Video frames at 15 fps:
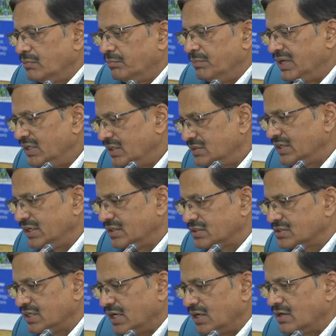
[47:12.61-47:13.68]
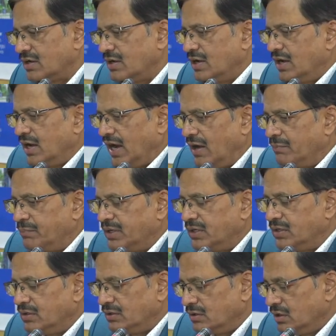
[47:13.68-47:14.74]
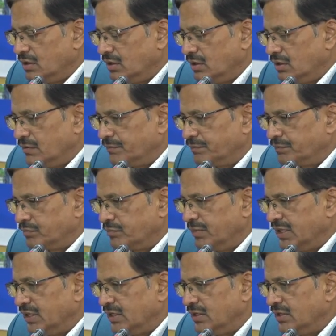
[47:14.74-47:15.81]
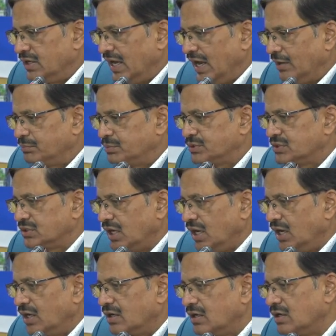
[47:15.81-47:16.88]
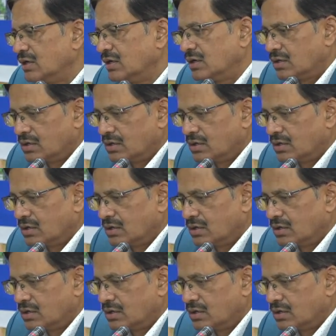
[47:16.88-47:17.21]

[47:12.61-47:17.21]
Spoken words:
Many things are happening. Many labs are